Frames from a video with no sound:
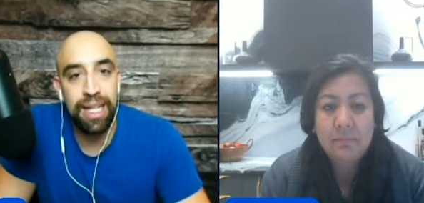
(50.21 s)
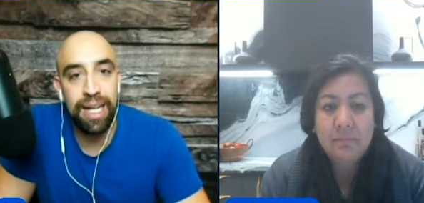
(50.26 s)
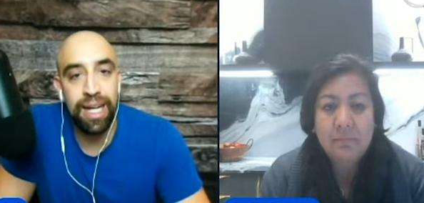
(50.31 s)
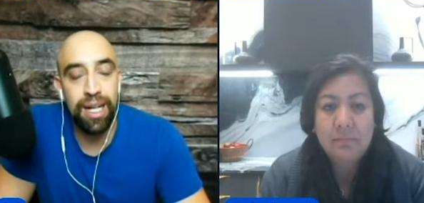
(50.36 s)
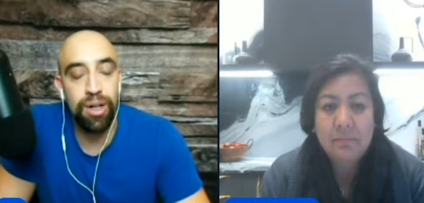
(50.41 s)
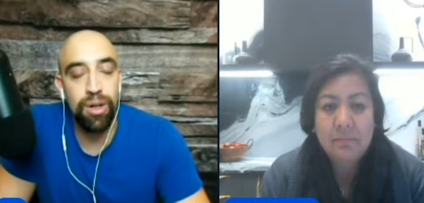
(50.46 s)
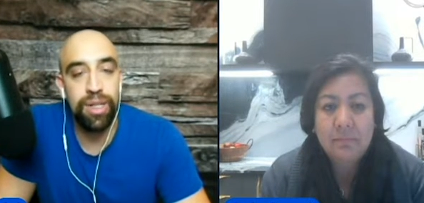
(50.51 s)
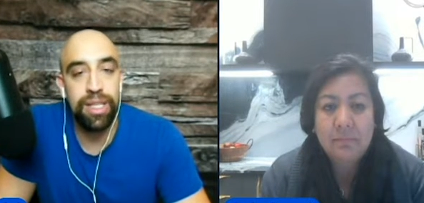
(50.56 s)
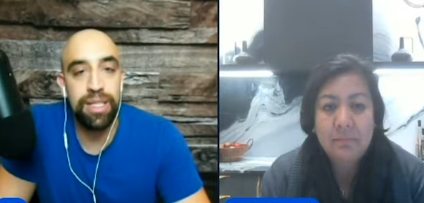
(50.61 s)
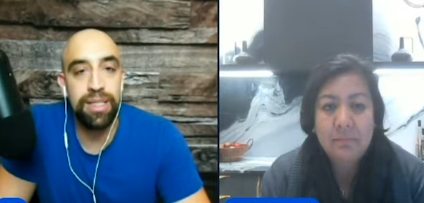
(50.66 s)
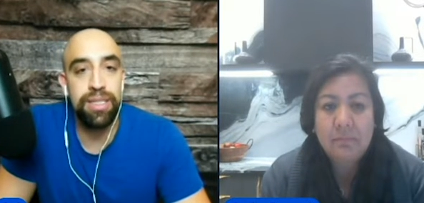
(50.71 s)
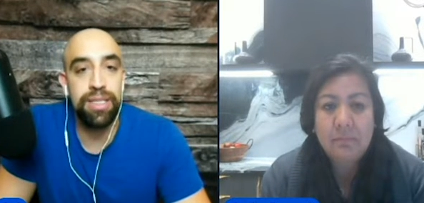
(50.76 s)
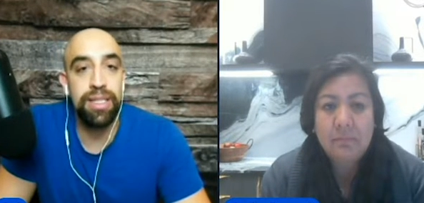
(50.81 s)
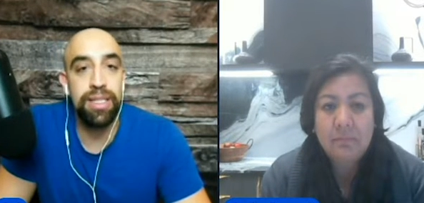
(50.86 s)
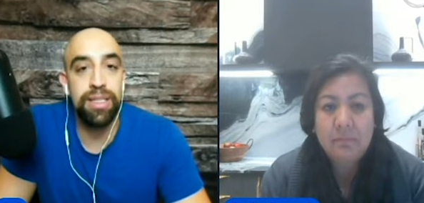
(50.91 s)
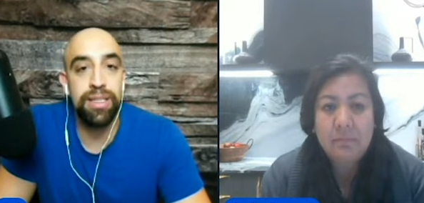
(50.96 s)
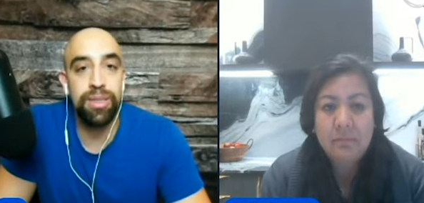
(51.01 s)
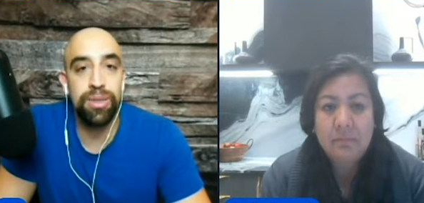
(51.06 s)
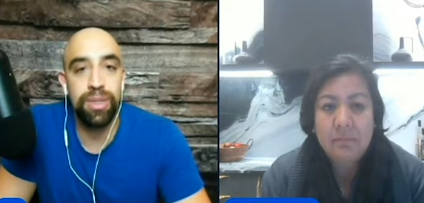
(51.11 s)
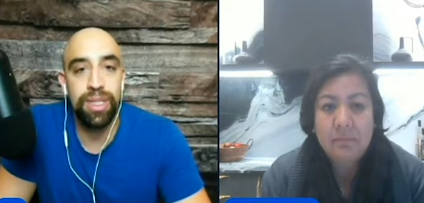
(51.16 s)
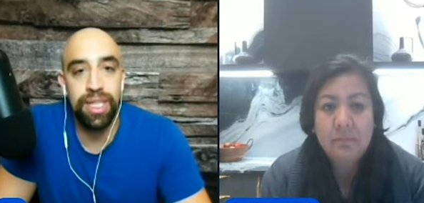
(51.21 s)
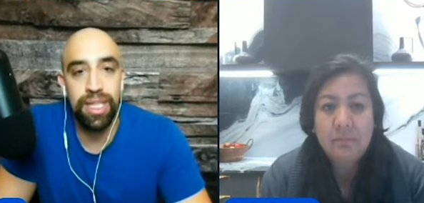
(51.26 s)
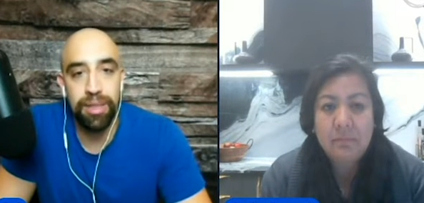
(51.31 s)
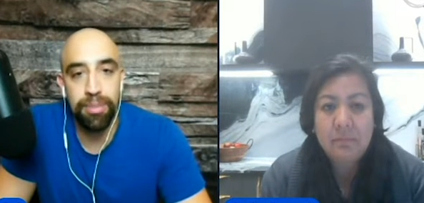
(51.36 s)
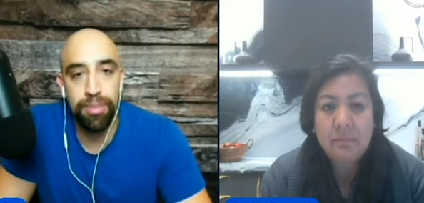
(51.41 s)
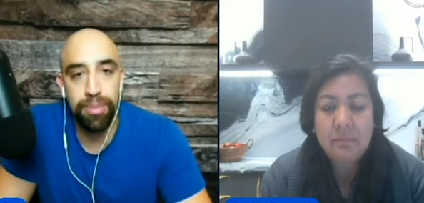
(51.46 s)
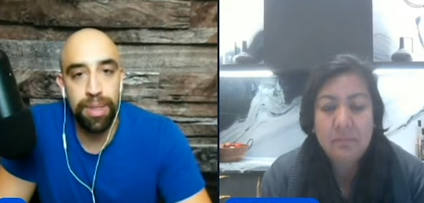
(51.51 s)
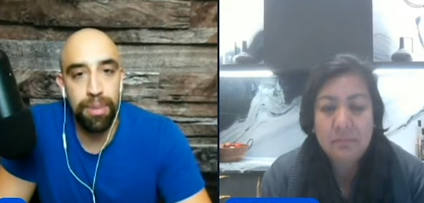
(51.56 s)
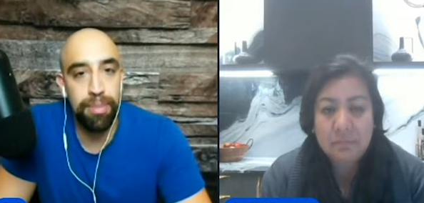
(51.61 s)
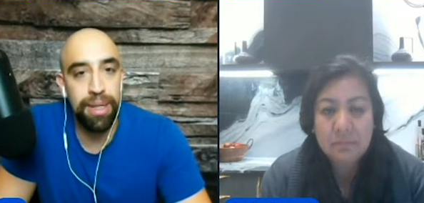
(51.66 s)
Speaker 1: how easy it is to
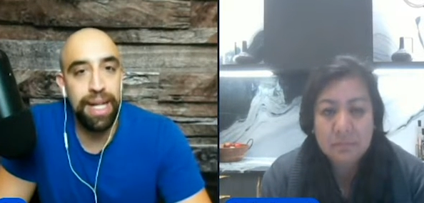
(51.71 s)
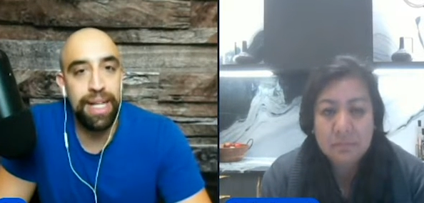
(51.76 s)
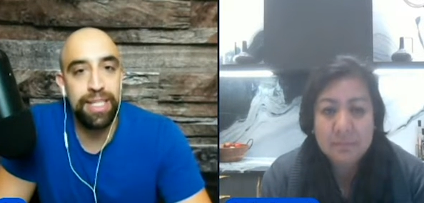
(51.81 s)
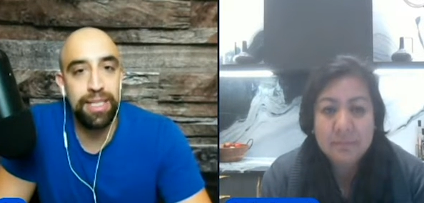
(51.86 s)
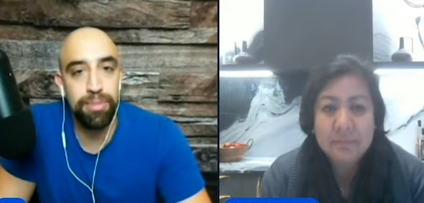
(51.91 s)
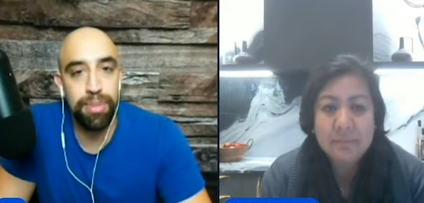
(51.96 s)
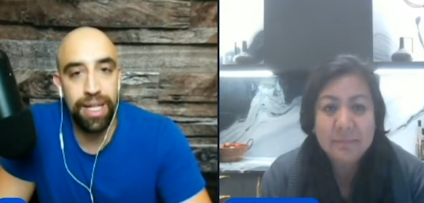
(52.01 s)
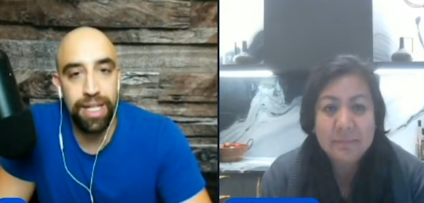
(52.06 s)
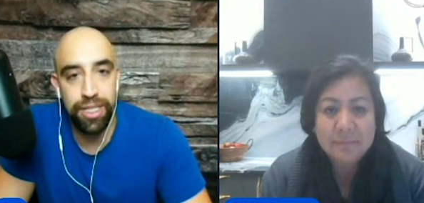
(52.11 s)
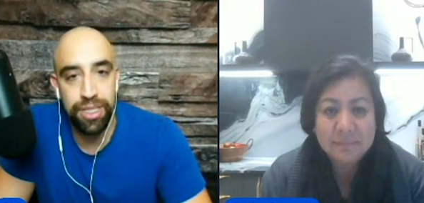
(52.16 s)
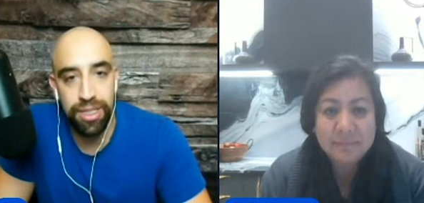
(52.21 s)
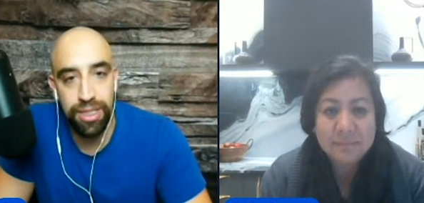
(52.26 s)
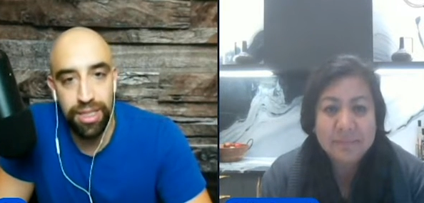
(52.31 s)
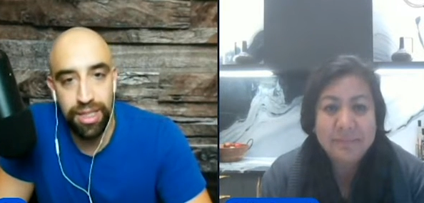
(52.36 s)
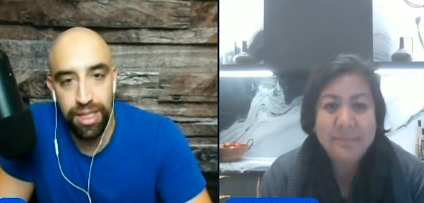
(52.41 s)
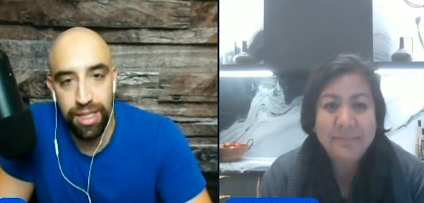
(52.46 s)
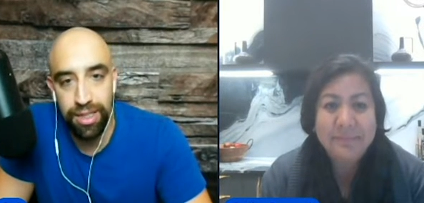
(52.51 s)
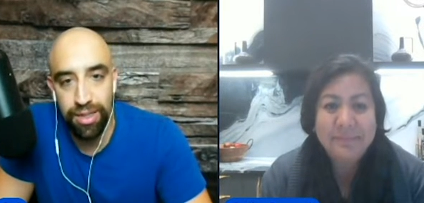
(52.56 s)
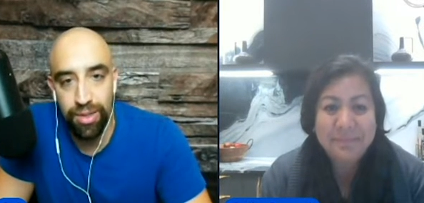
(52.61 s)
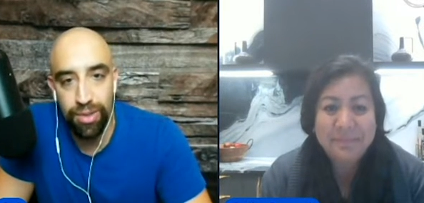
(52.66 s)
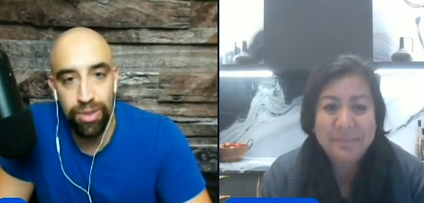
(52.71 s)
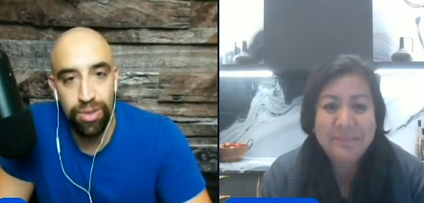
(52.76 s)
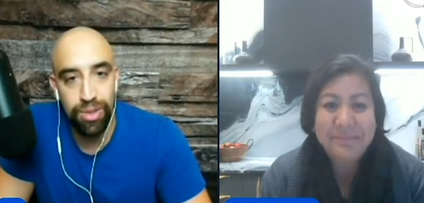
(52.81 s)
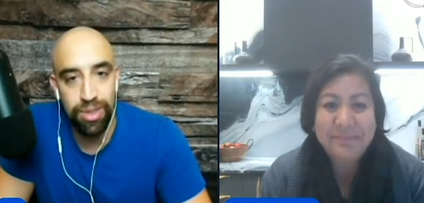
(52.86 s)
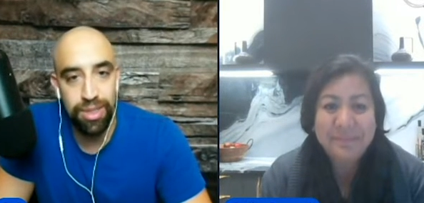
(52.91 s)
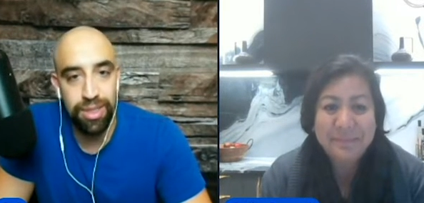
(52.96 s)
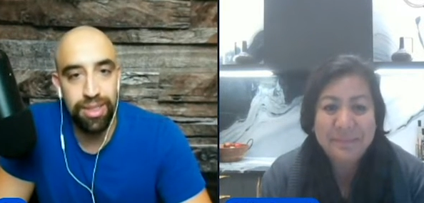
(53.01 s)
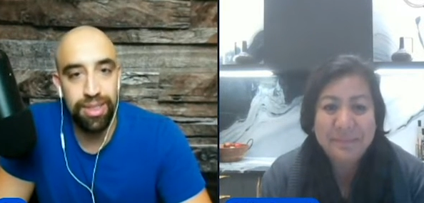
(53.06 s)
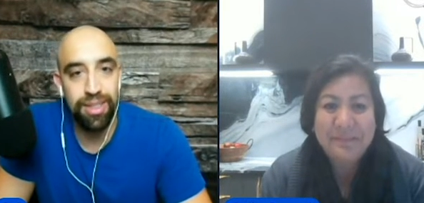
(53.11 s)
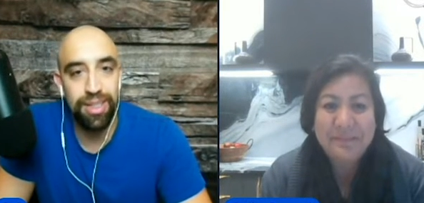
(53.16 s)
keep a backsplash clean
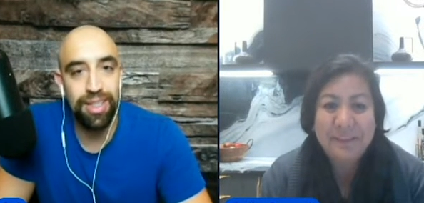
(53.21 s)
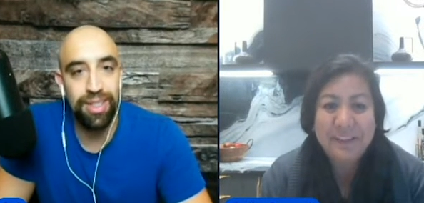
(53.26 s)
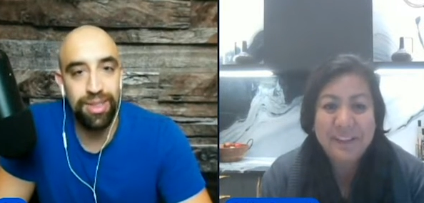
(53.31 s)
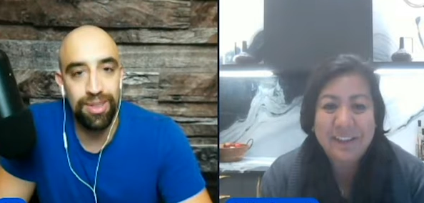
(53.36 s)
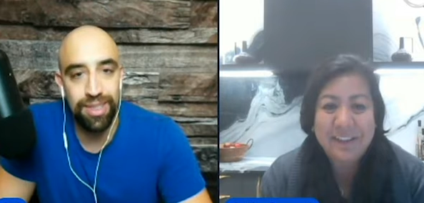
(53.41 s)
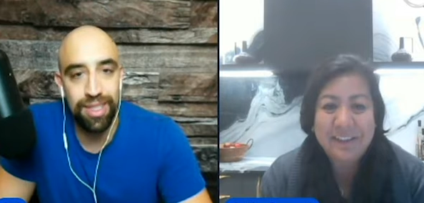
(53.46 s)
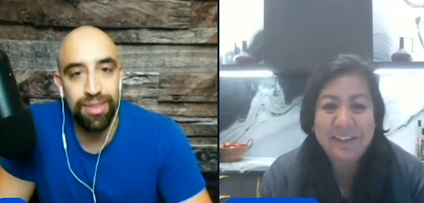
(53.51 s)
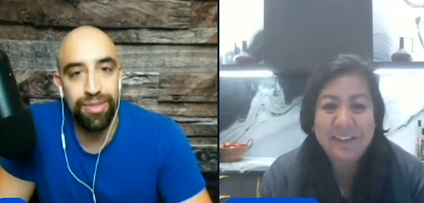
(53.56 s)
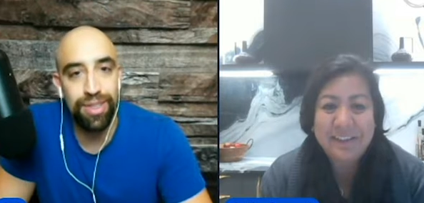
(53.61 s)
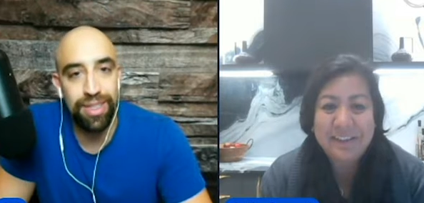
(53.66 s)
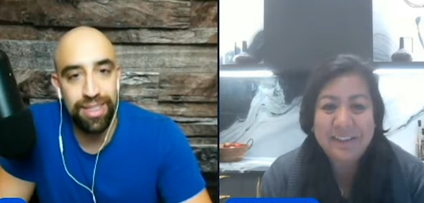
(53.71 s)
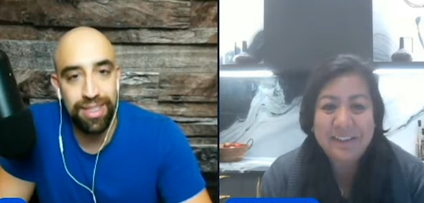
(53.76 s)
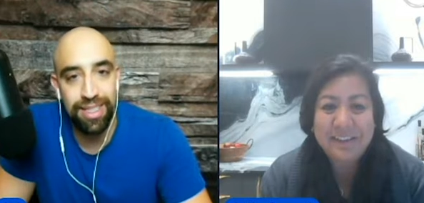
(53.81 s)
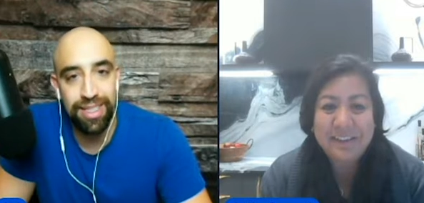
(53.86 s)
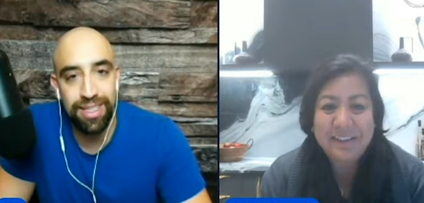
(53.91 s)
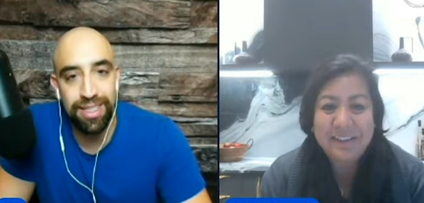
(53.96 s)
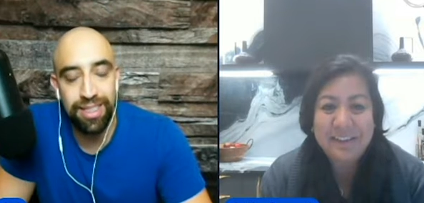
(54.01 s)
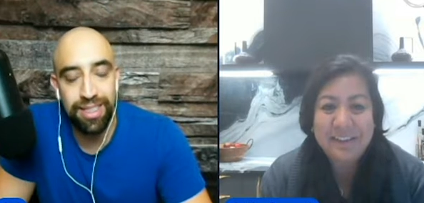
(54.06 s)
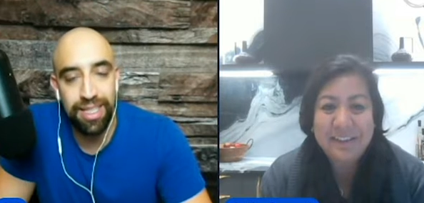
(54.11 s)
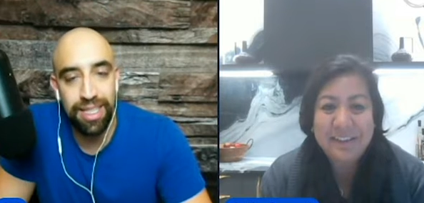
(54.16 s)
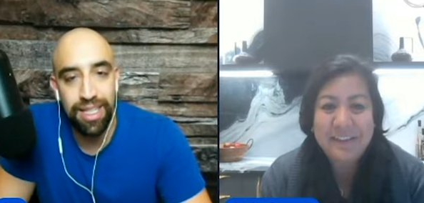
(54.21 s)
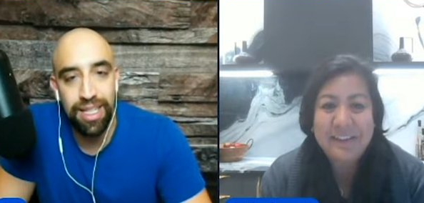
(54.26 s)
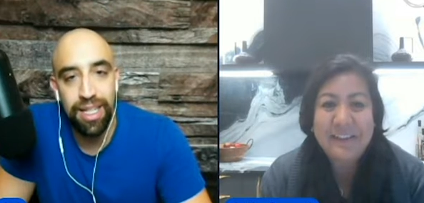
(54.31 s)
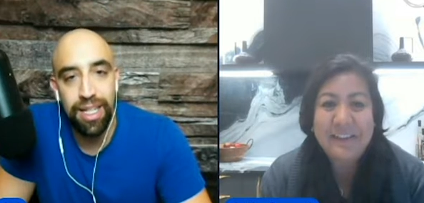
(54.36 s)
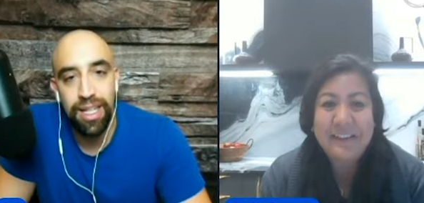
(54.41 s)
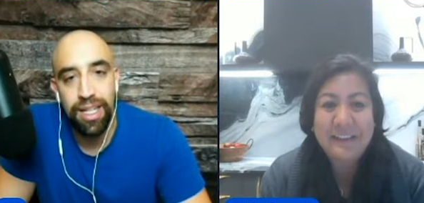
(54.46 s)
or, you know, right. different things clean.